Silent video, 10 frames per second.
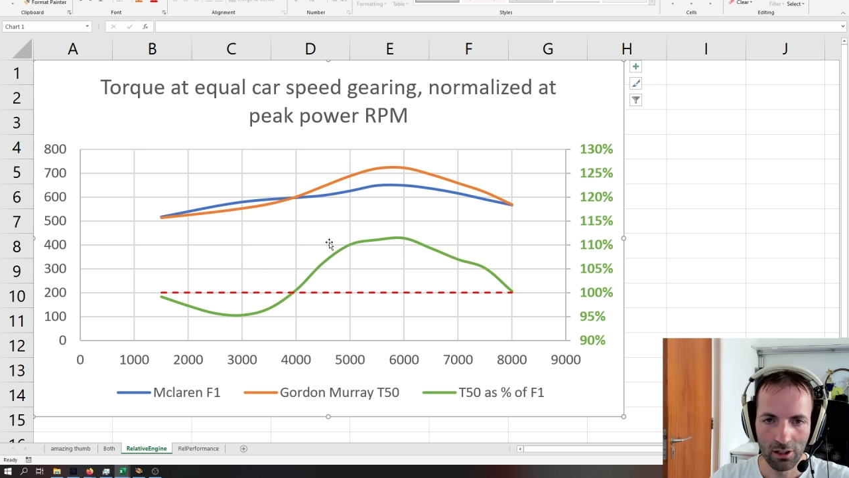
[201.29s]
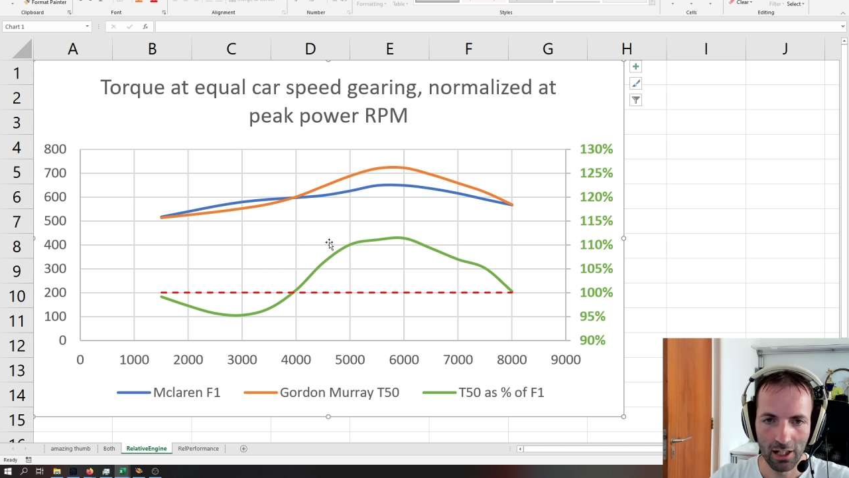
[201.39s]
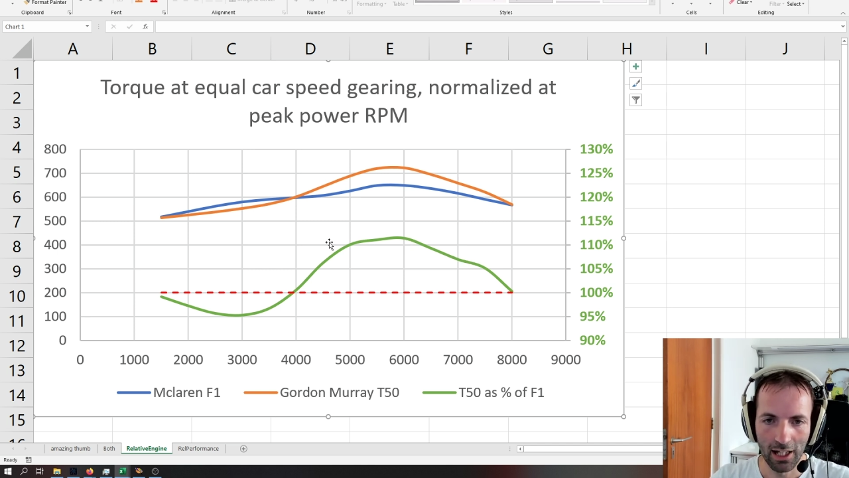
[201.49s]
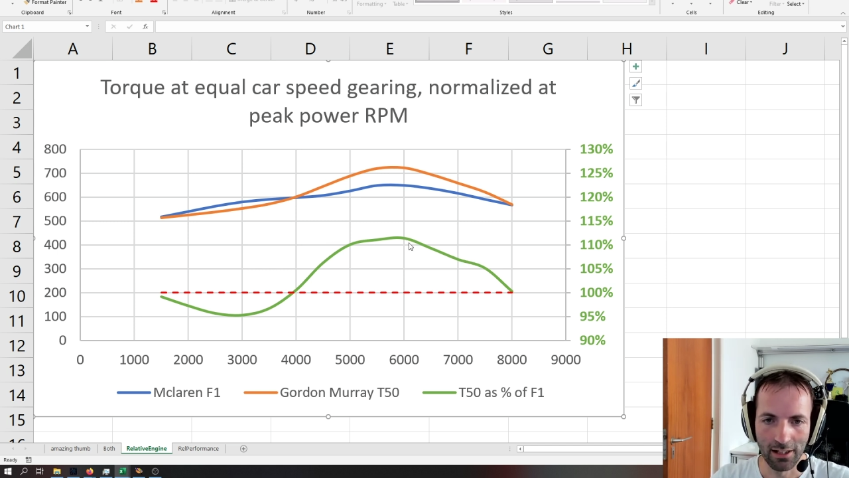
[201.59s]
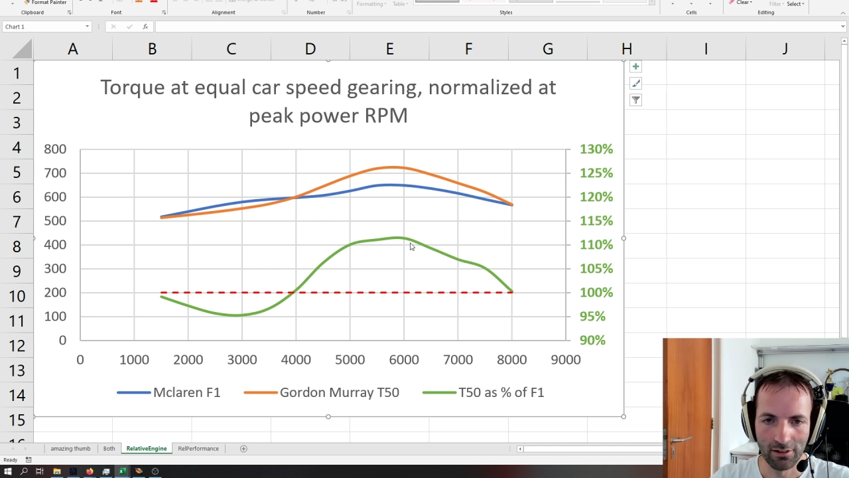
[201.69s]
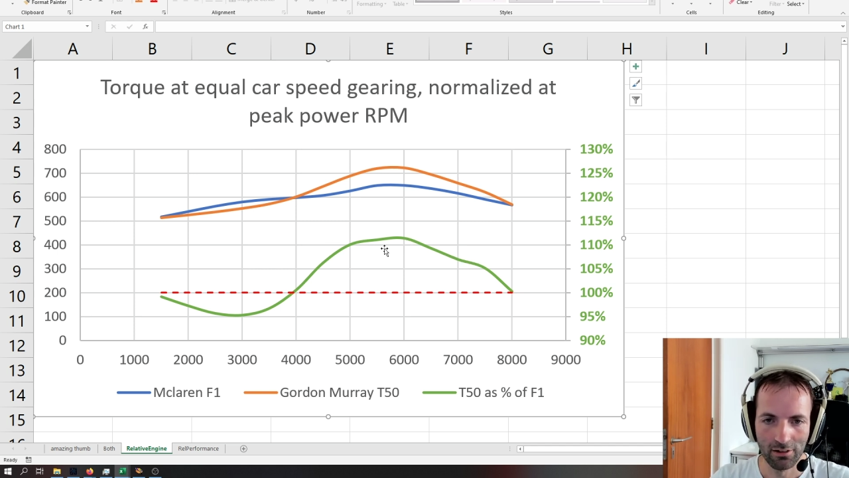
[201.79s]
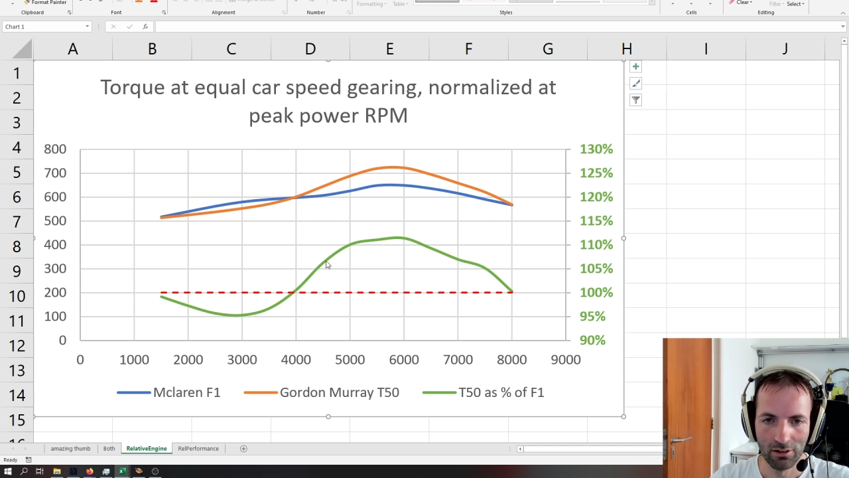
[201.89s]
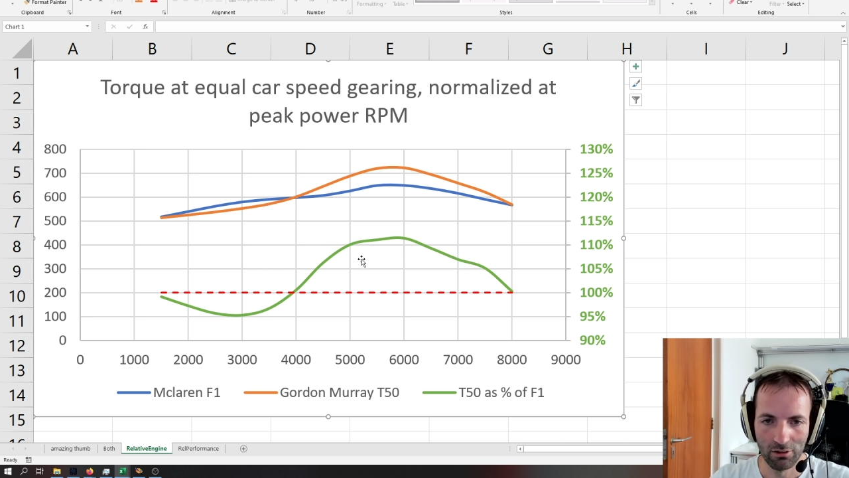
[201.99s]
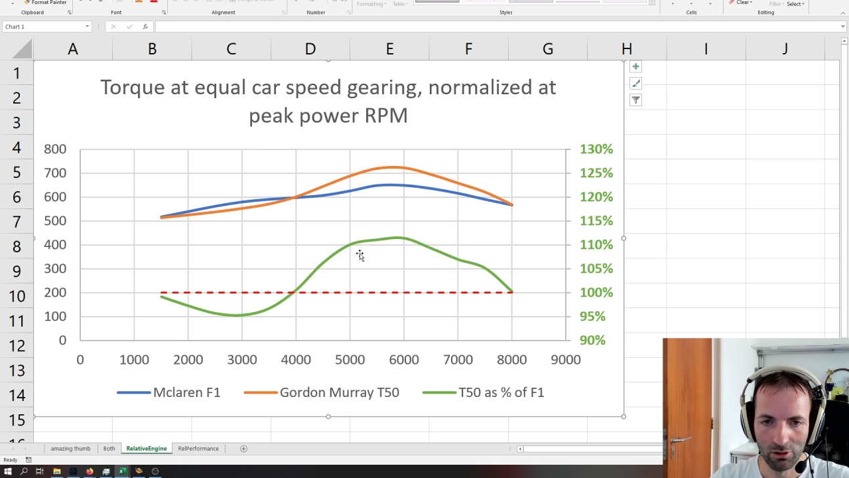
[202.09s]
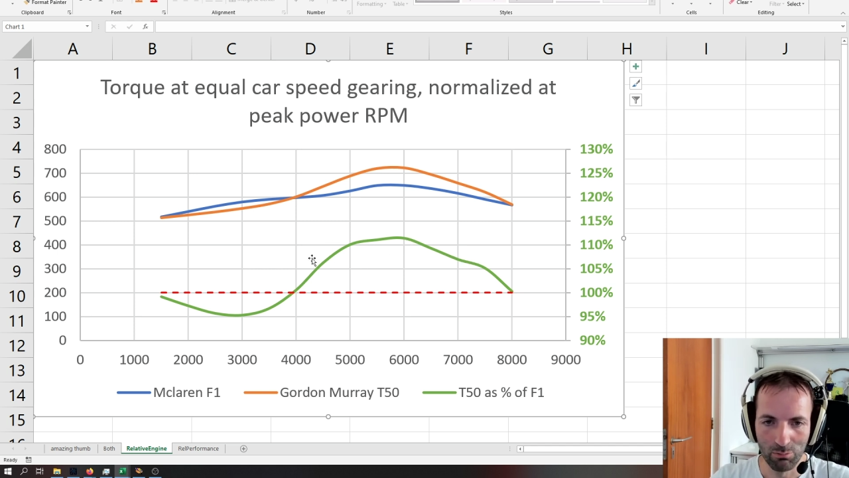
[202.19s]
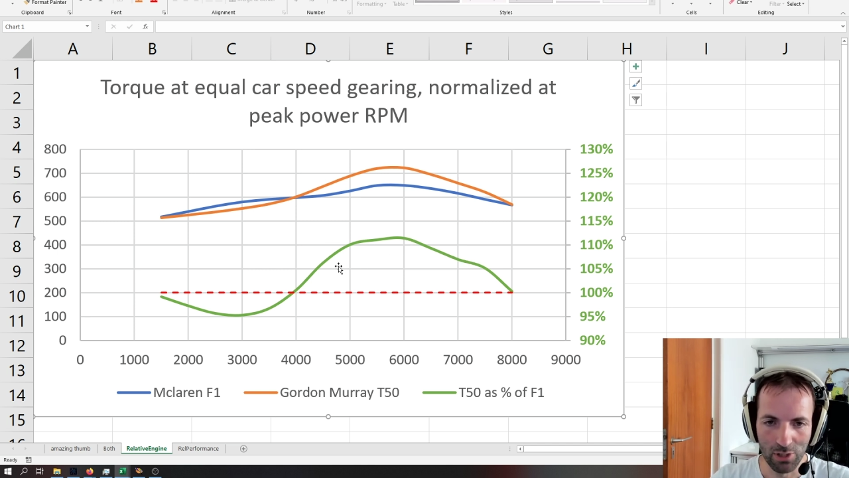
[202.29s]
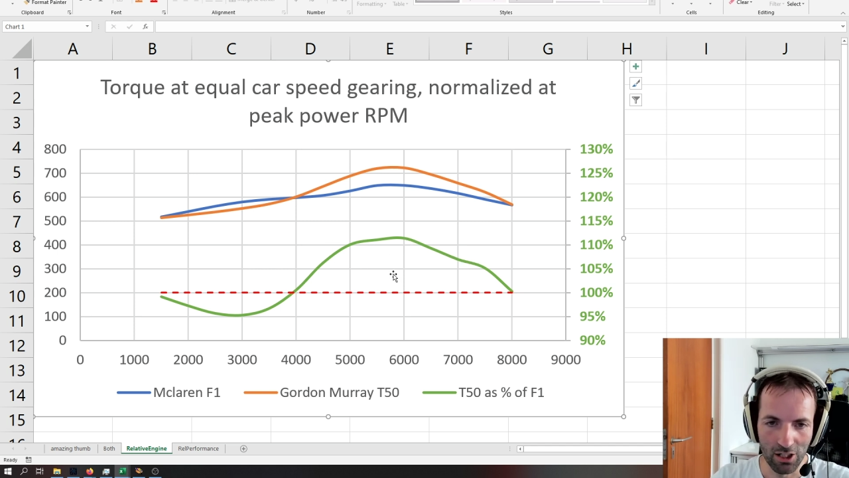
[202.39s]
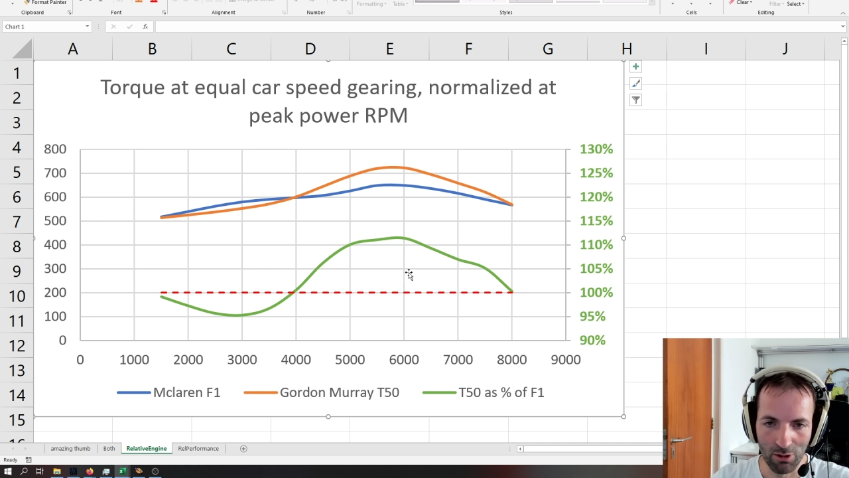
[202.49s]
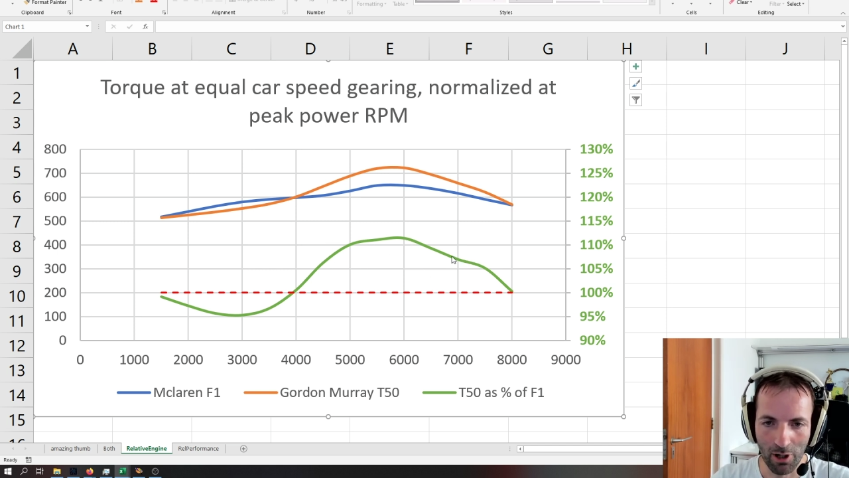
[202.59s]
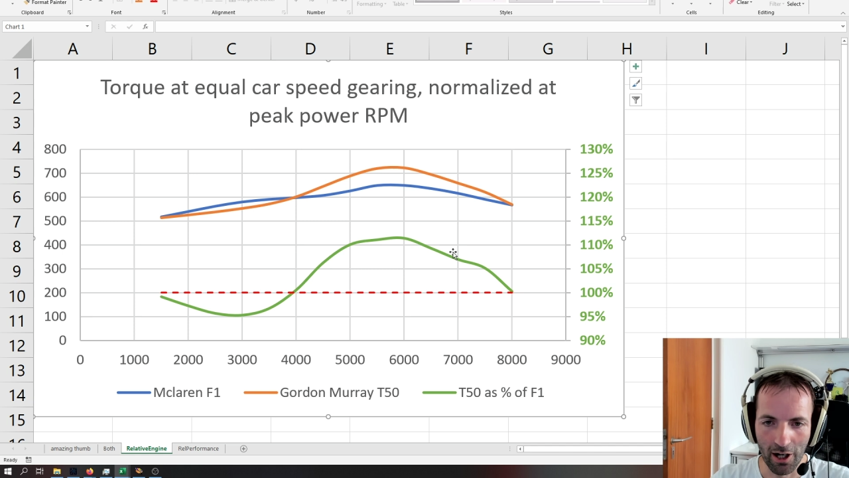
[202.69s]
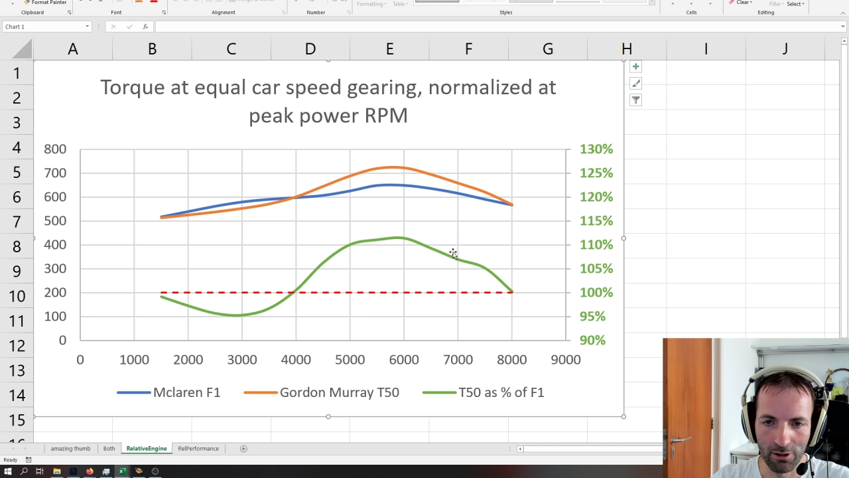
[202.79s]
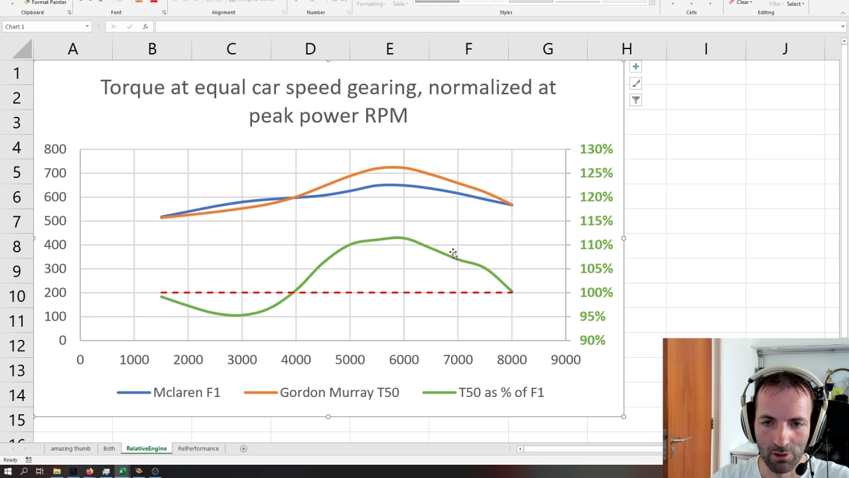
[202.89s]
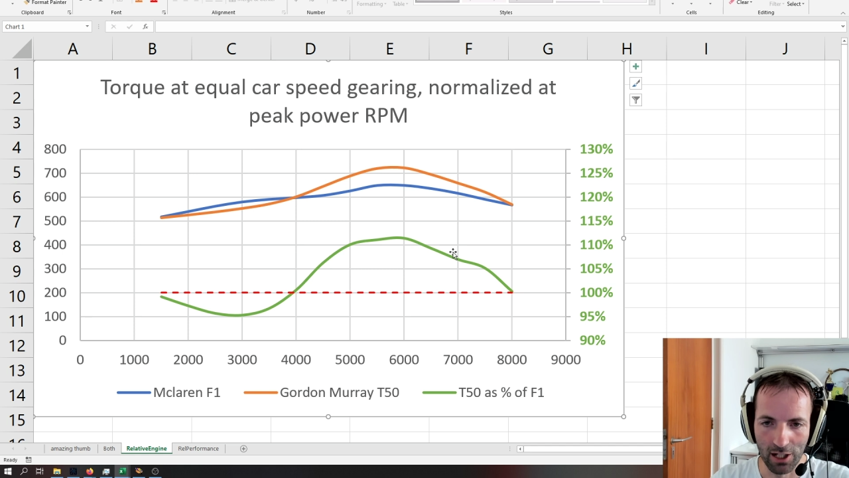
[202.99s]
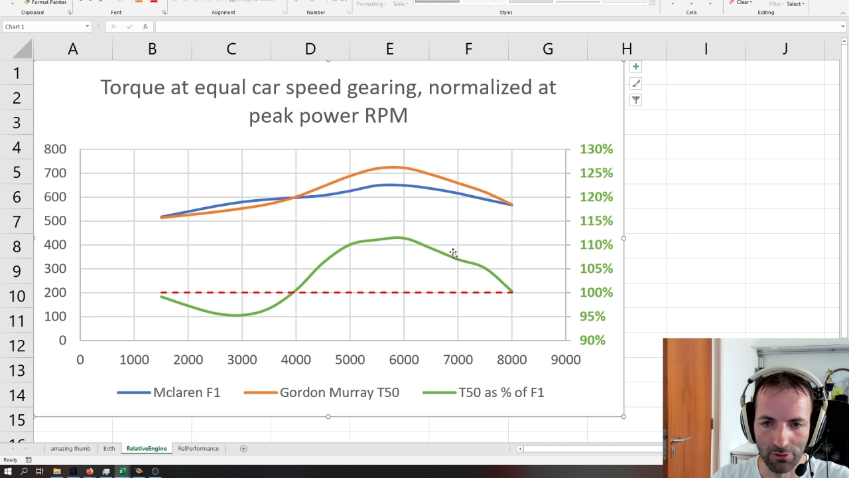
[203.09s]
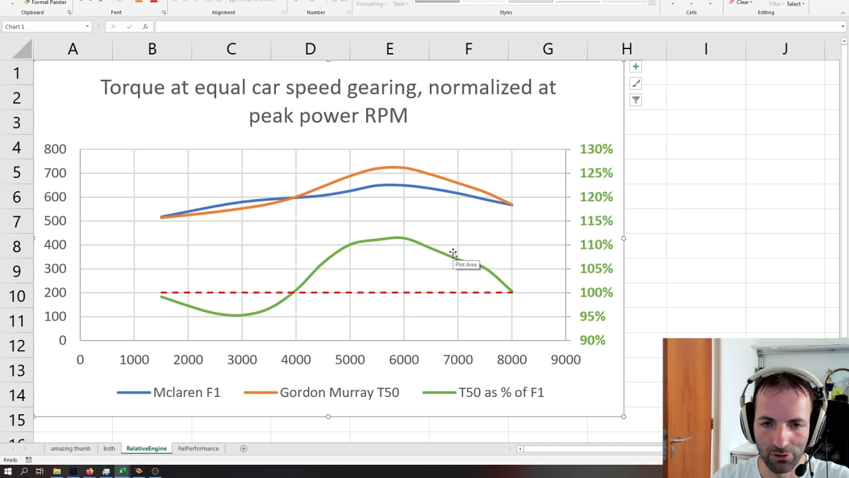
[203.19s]
at the medium high
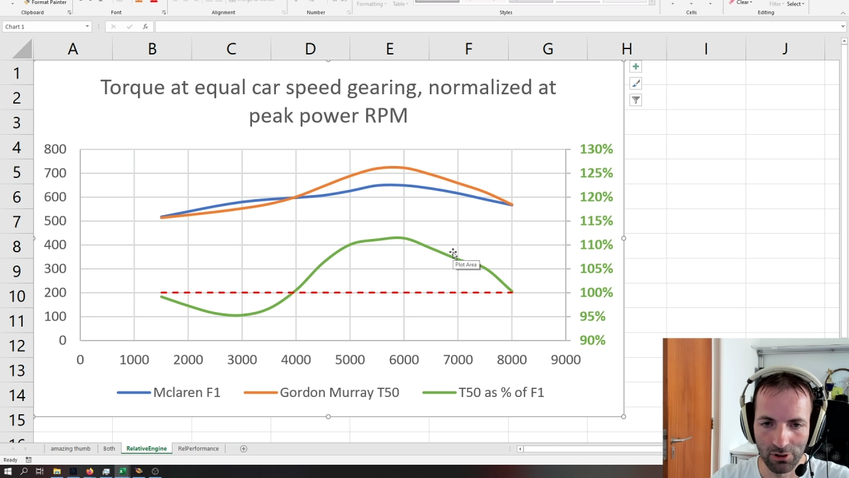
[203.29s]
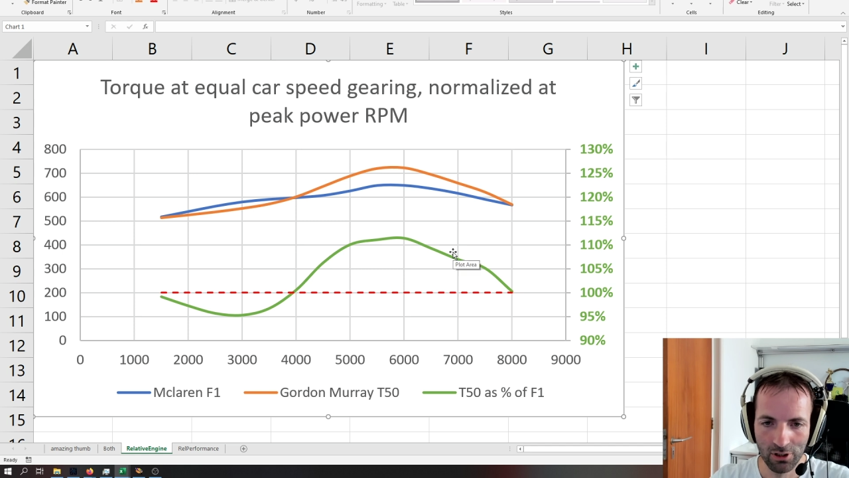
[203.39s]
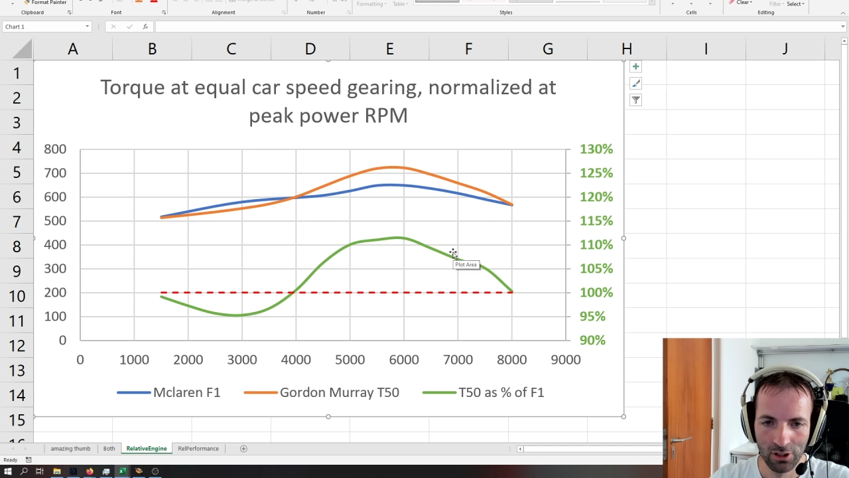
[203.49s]
revs.